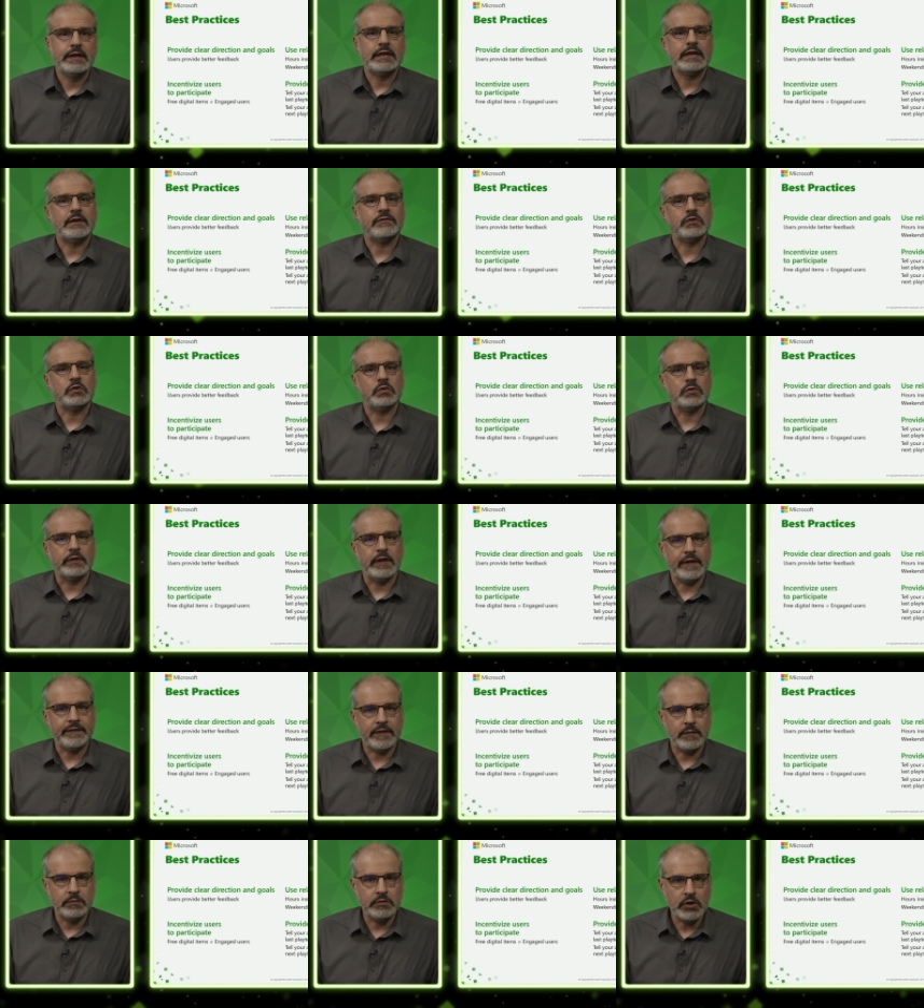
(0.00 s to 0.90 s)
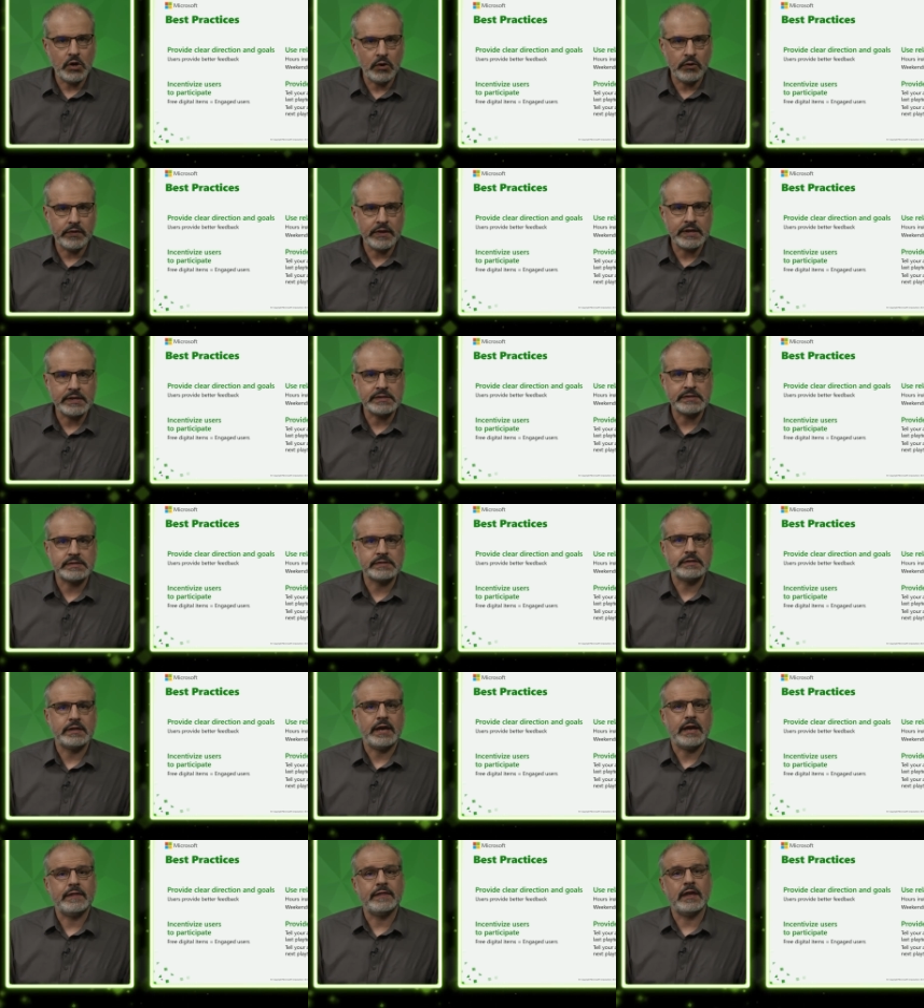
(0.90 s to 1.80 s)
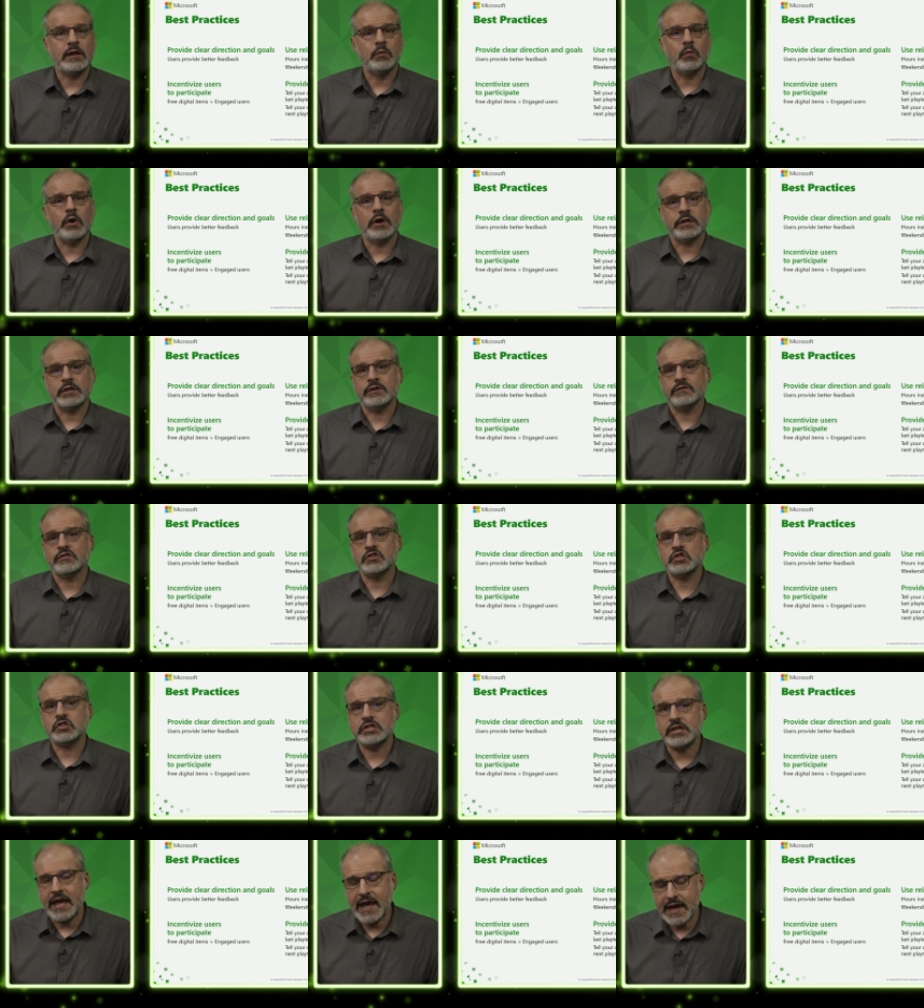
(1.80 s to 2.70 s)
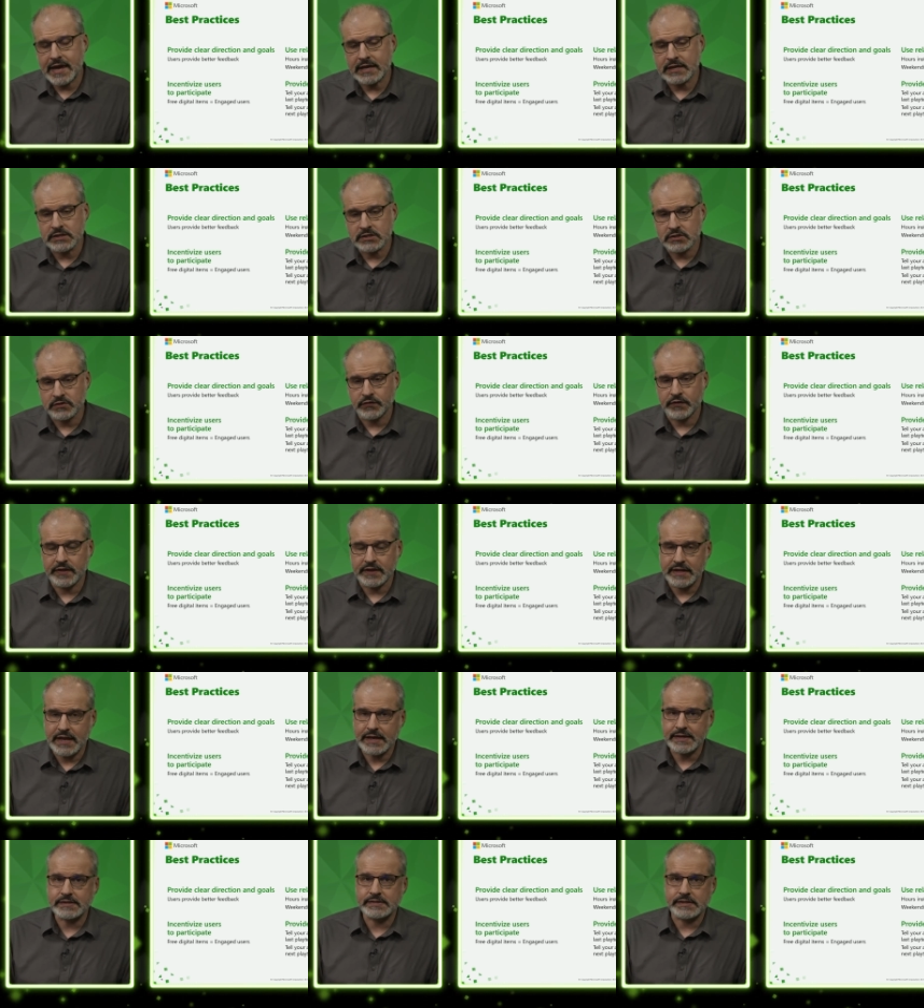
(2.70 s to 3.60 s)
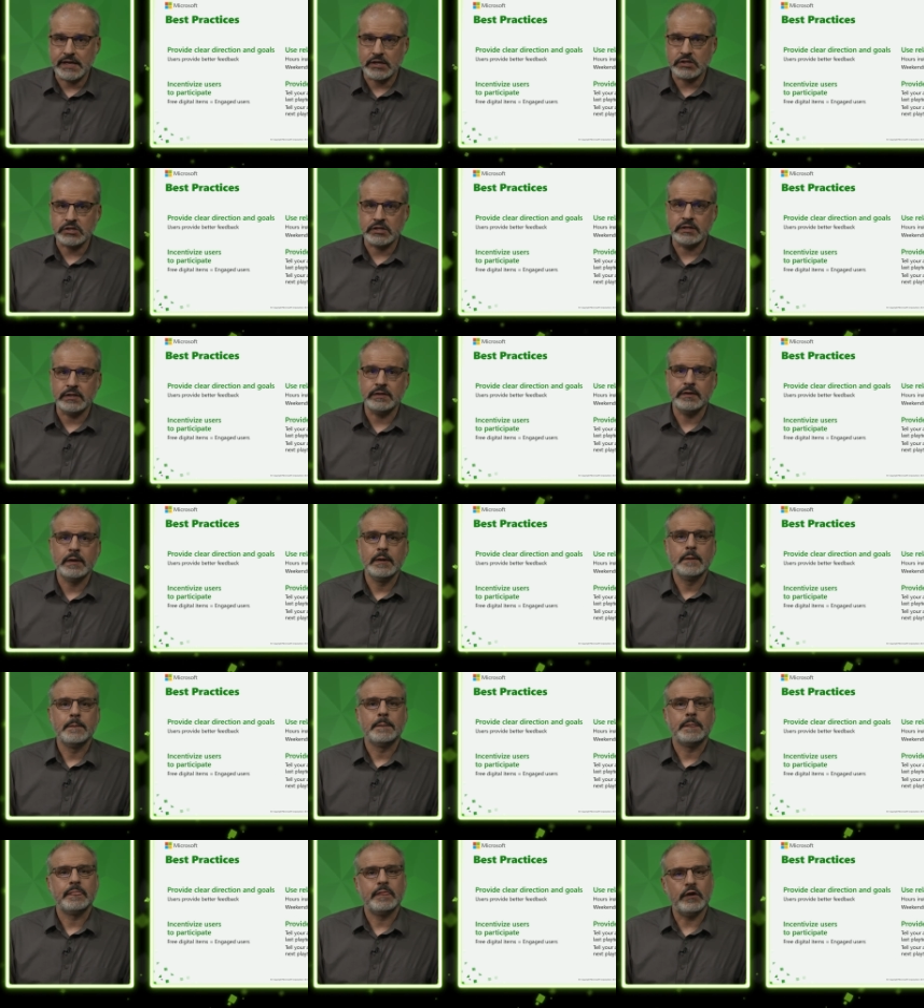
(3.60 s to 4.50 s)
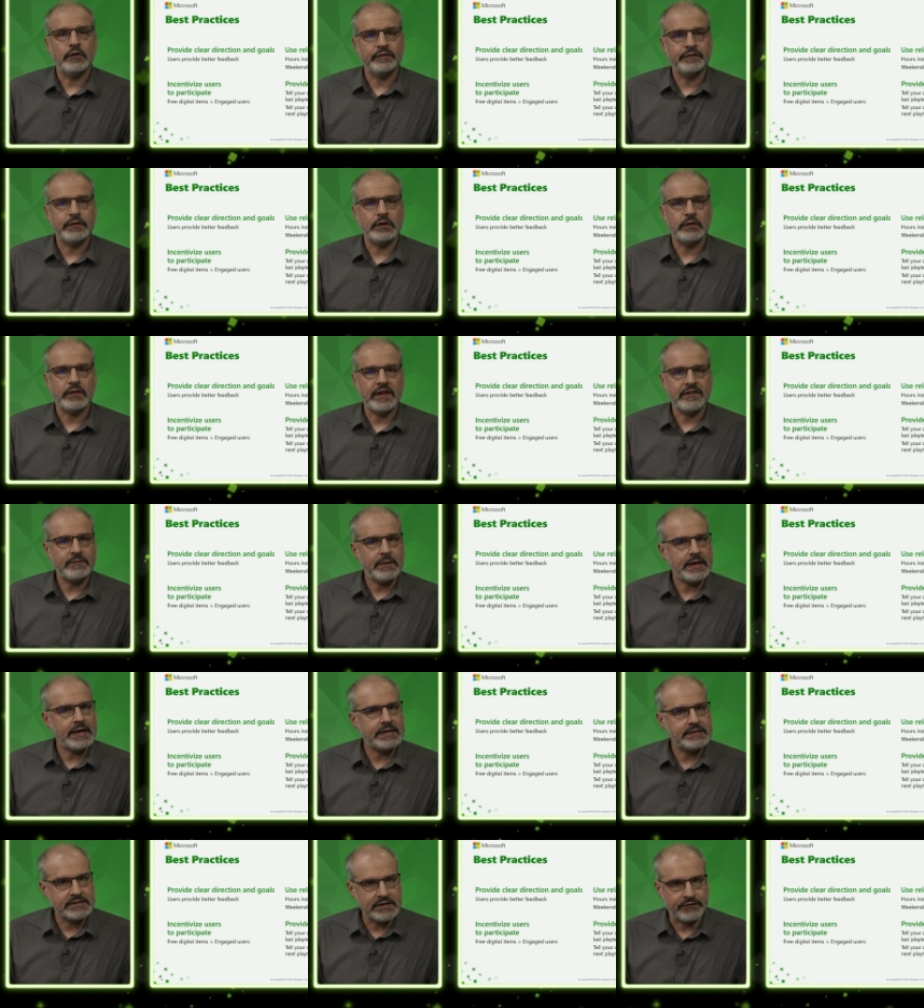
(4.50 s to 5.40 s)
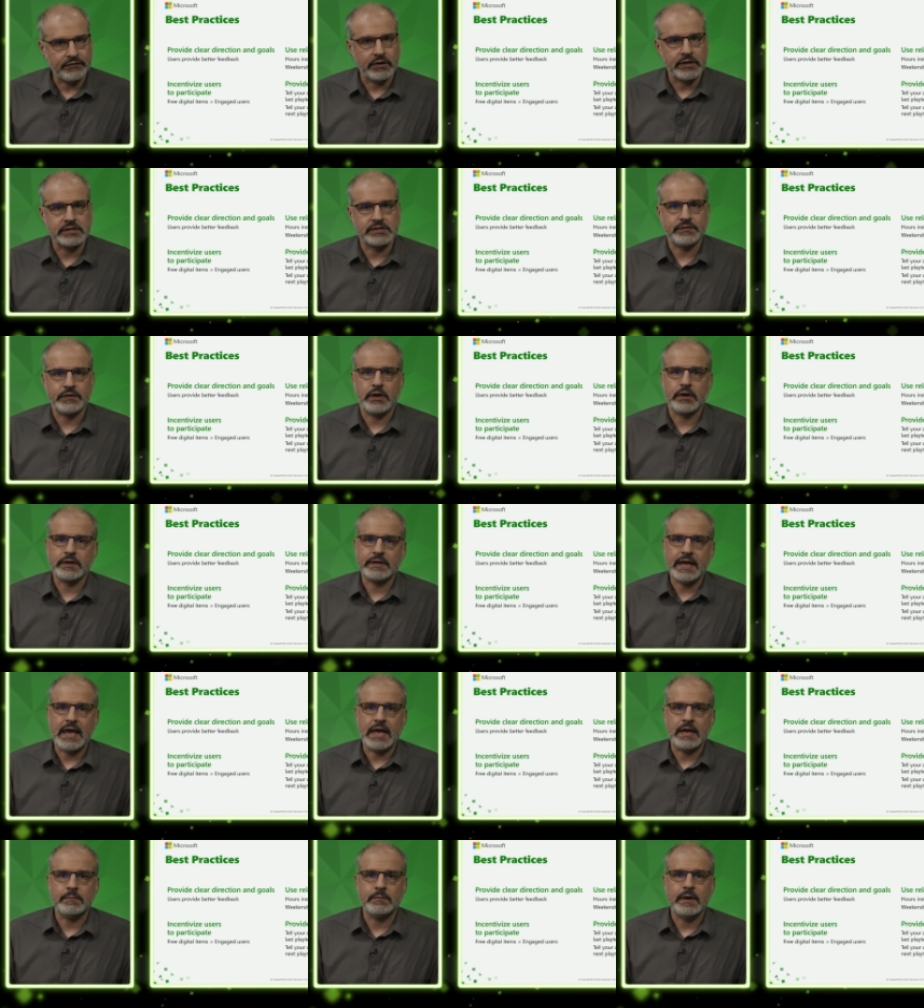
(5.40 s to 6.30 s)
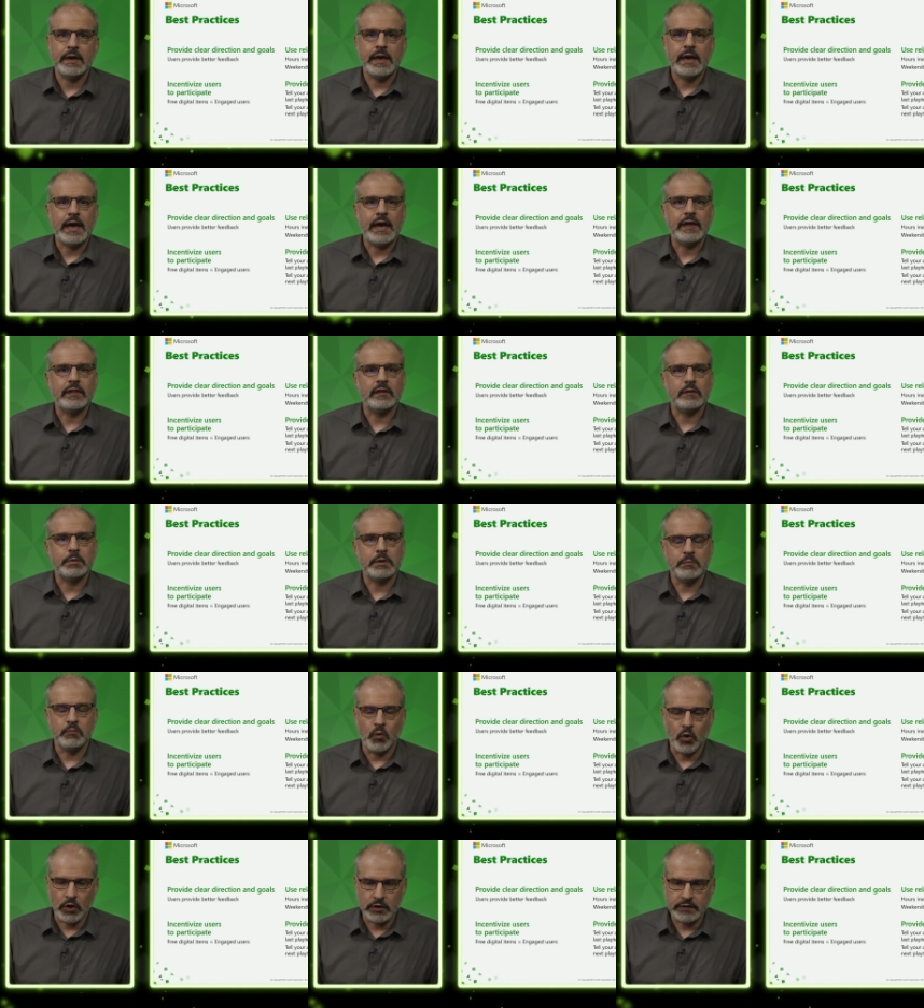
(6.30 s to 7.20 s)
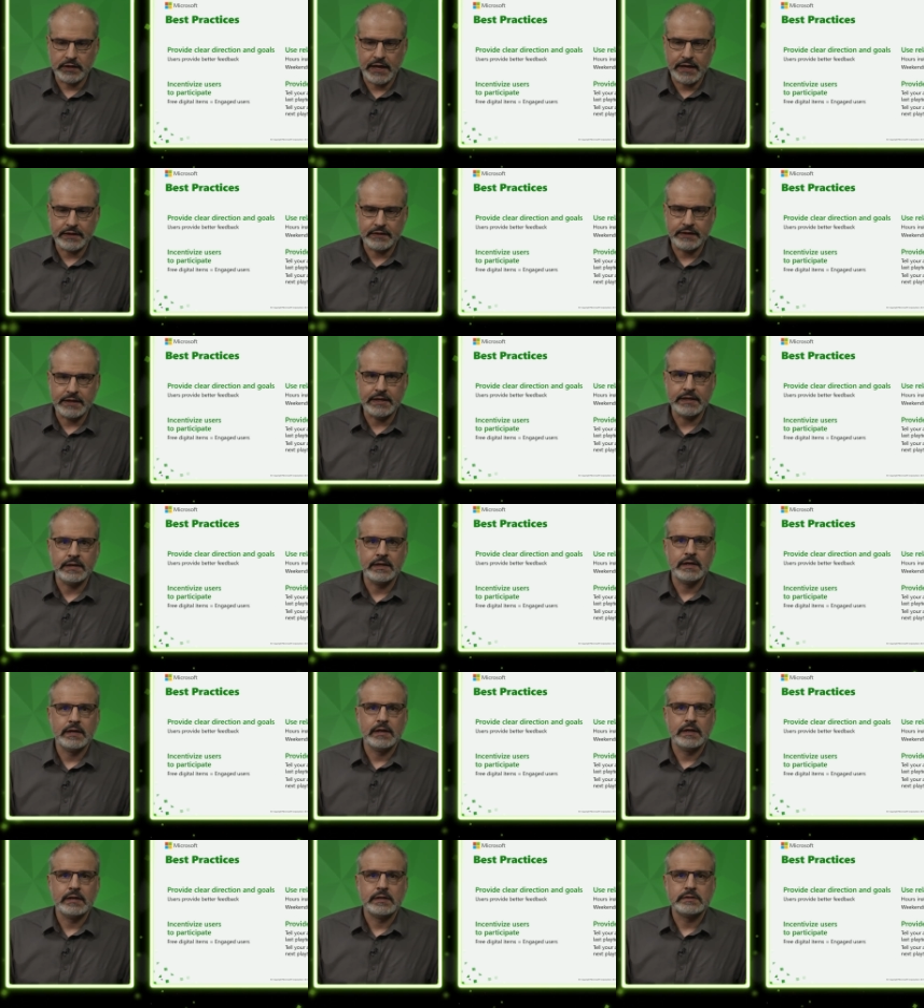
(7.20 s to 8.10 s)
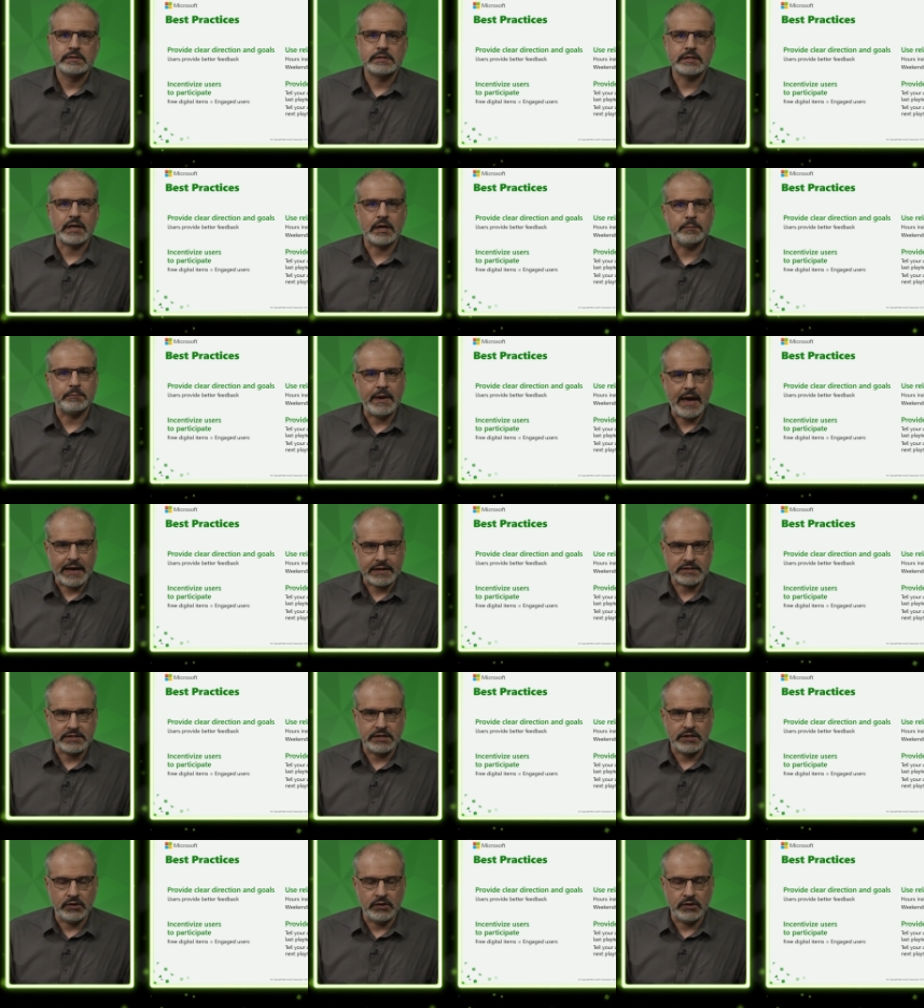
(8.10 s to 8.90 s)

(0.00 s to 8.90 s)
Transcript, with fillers: If you let them know this and then what you've changed for the next session, they'll feel they've made a difference for your game and they'll be more likely to come back to